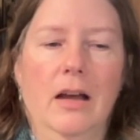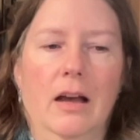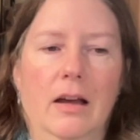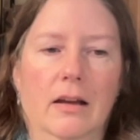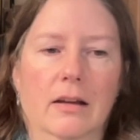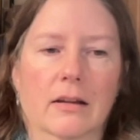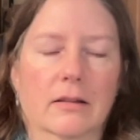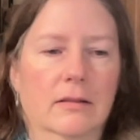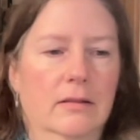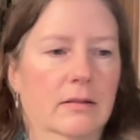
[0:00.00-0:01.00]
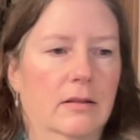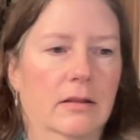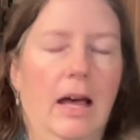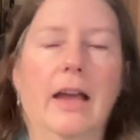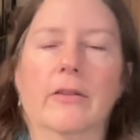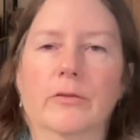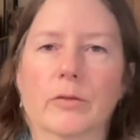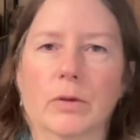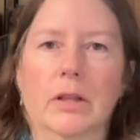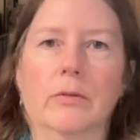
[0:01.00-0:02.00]
uh, life
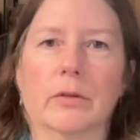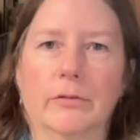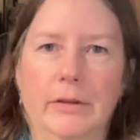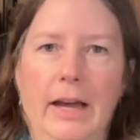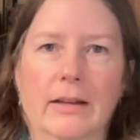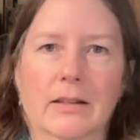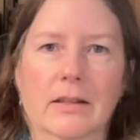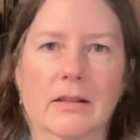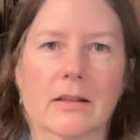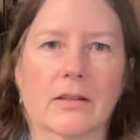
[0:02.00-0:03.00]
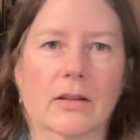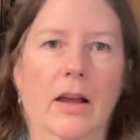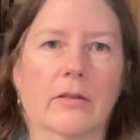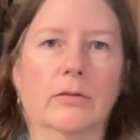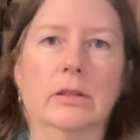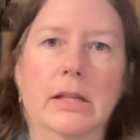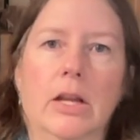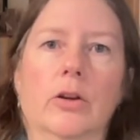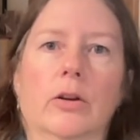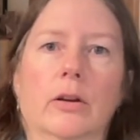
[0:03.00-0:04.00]
really reflects this kind of
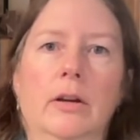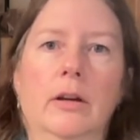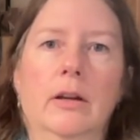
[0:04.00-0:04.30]
linear